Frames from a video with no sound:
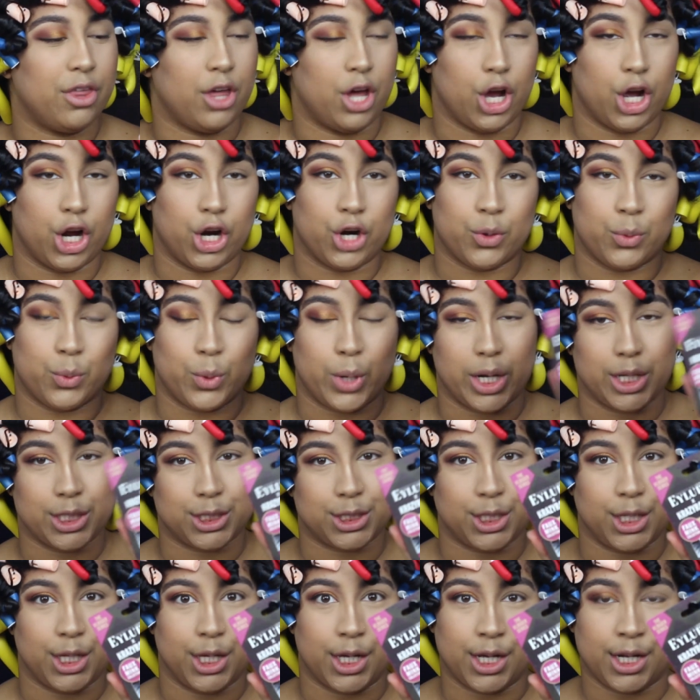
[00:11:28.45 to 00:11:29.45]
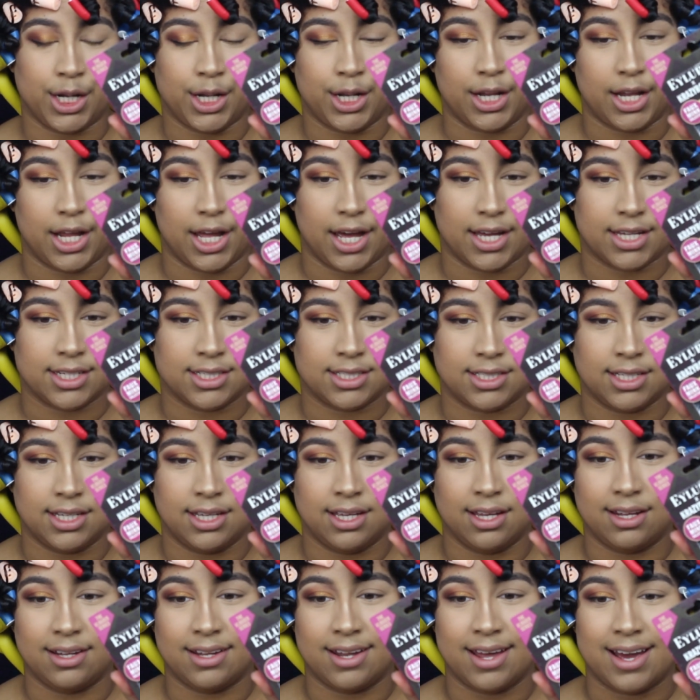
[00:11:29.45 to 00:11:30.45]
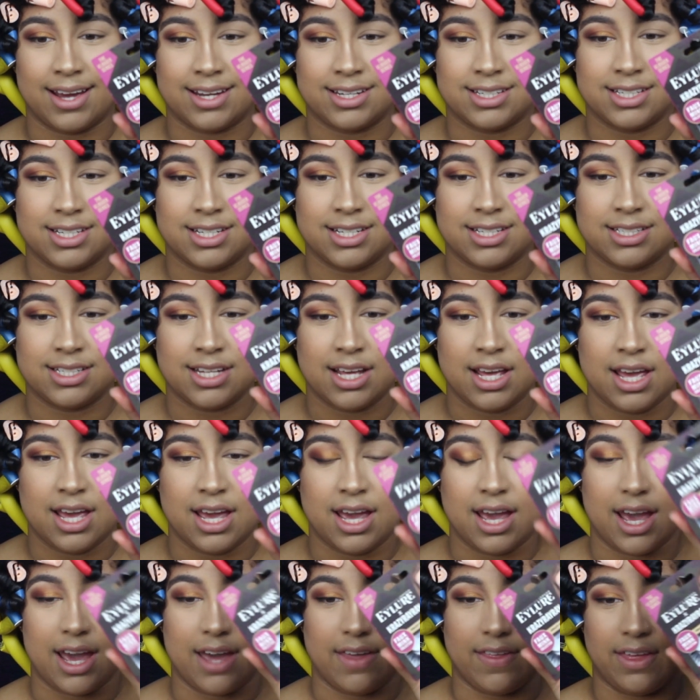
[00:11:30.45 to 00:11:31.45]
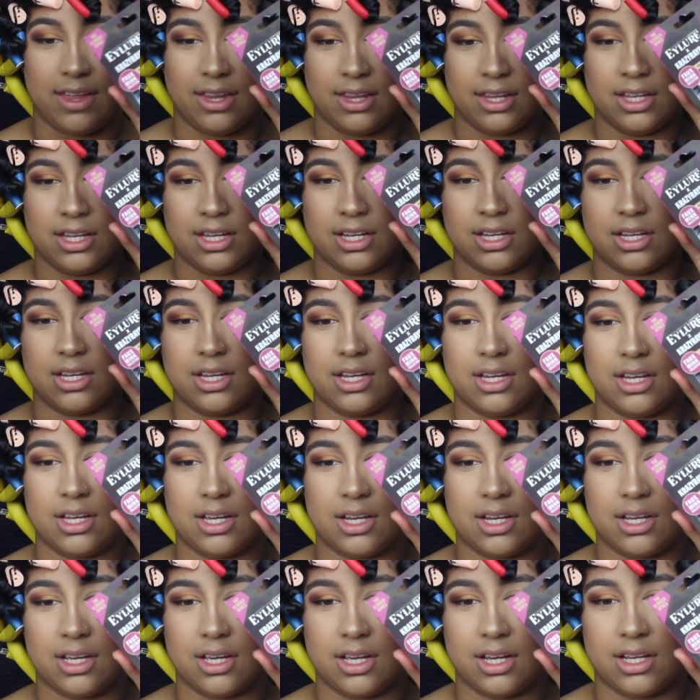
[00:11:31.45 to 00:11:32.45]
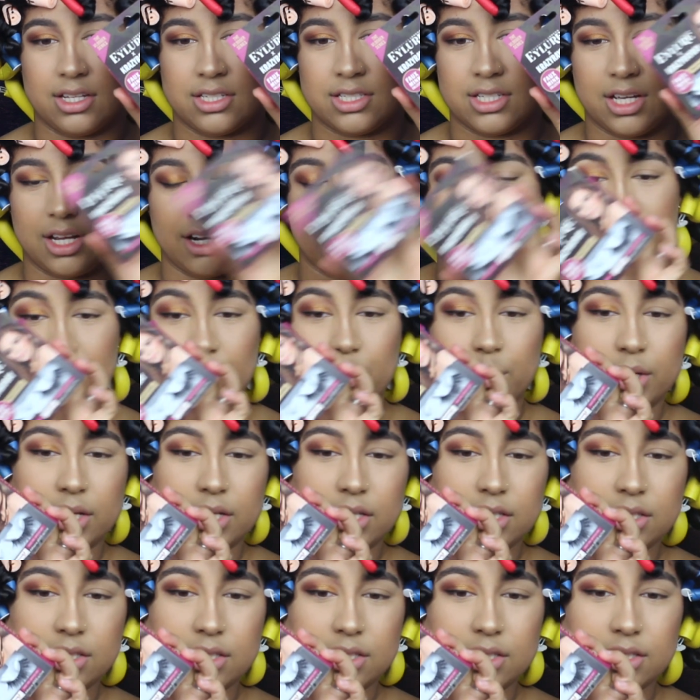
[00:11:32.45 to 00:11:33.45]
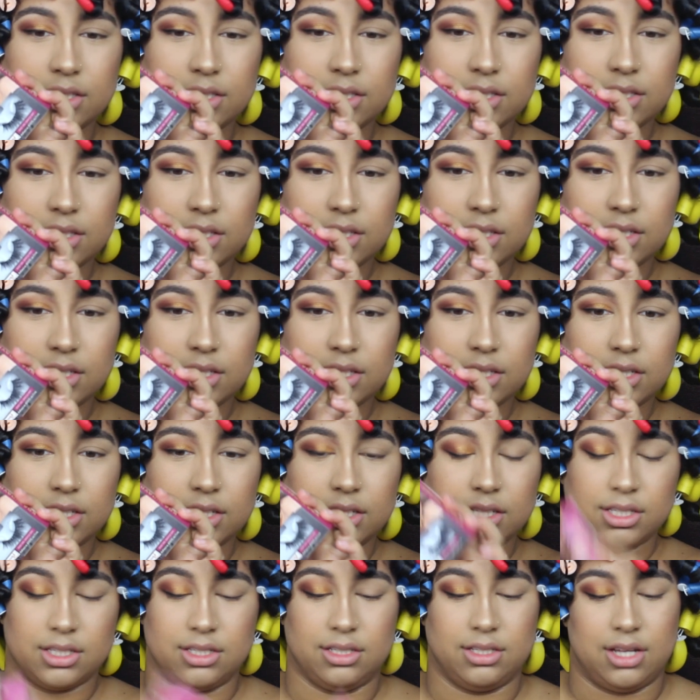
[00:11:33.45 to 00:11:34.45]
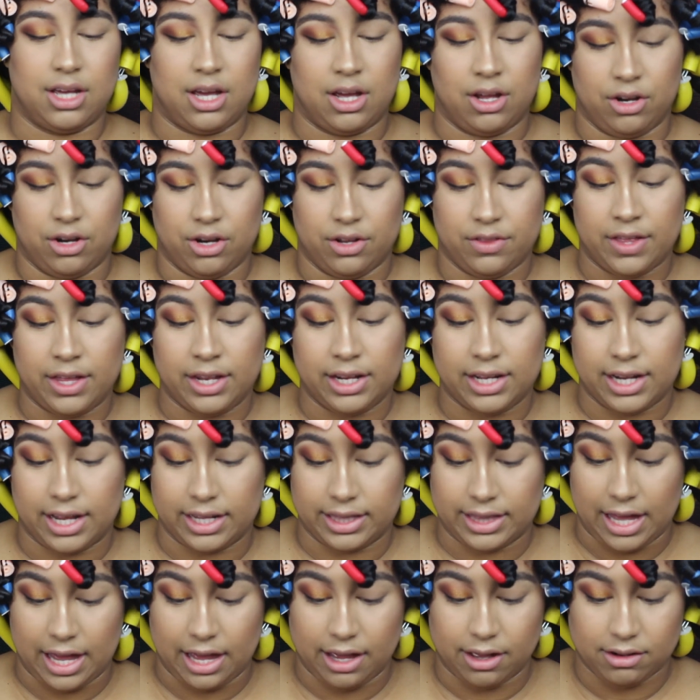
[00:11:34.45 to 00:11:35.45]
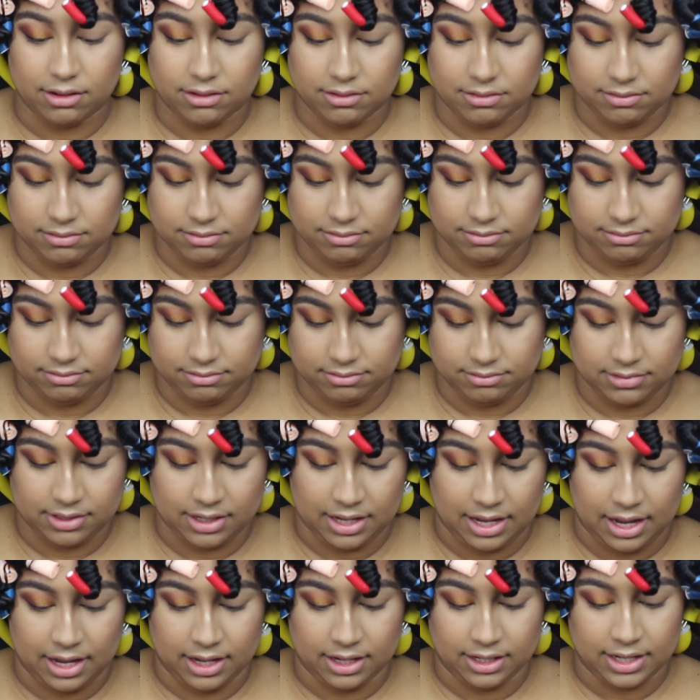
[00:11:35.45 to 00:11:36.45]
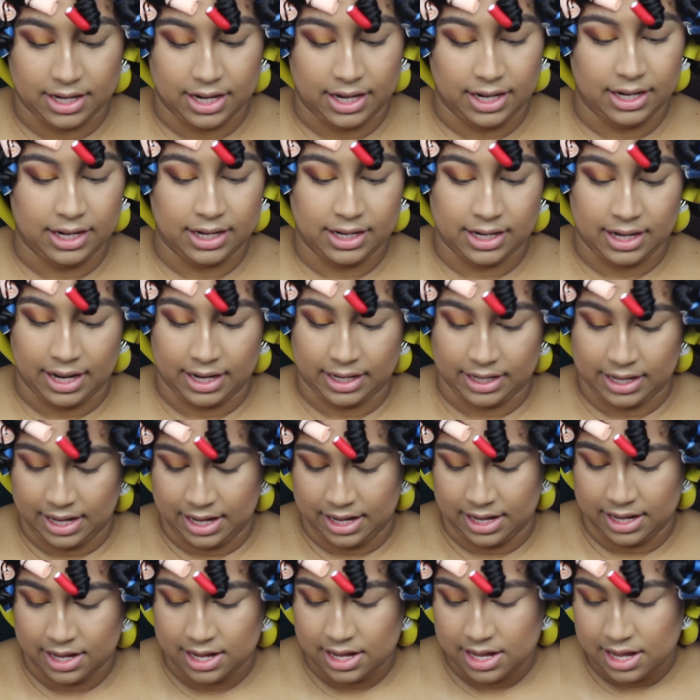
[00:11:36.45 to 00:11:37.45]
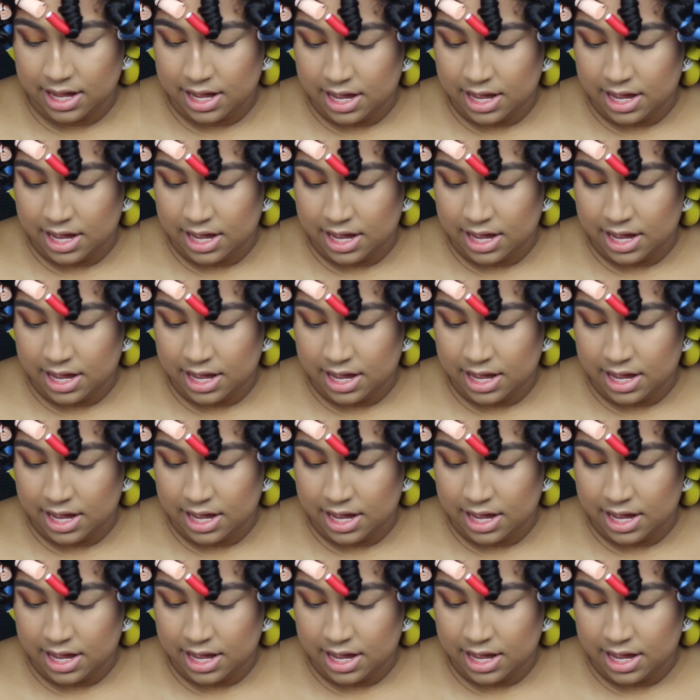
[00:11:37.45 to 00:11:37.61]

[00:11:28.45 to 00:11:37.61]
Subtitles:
the Crazy Classy lashes, and they look... Is it going to focus? Oh, they look like that. Okay, they look like that.